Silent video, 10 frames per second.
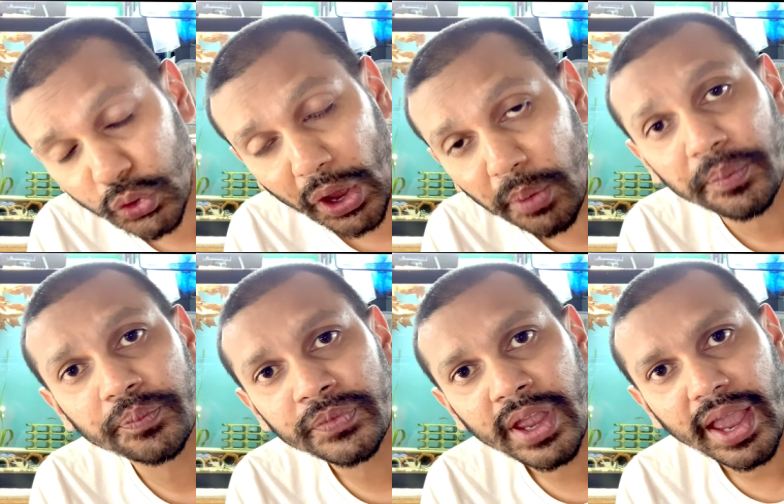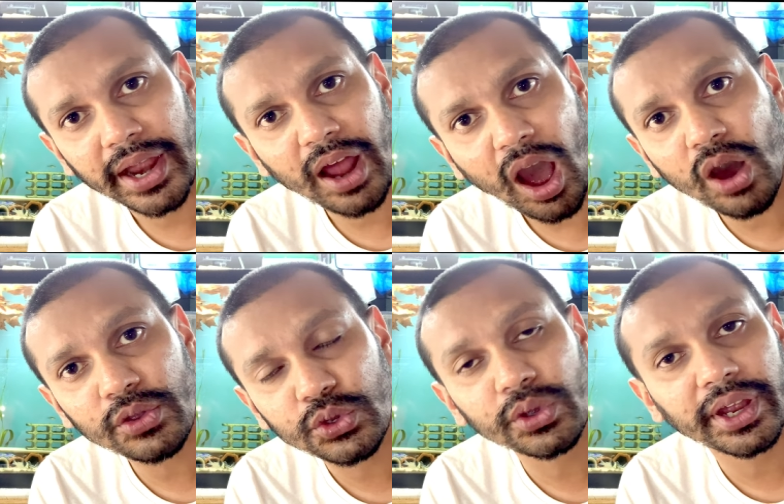to help and how
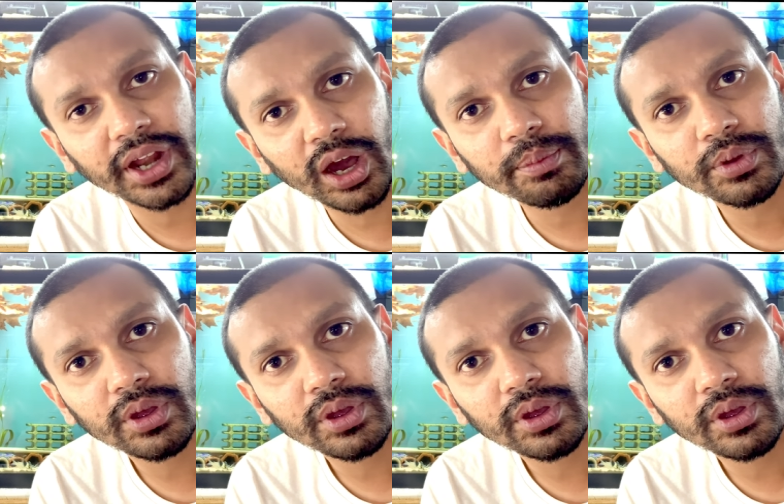you can help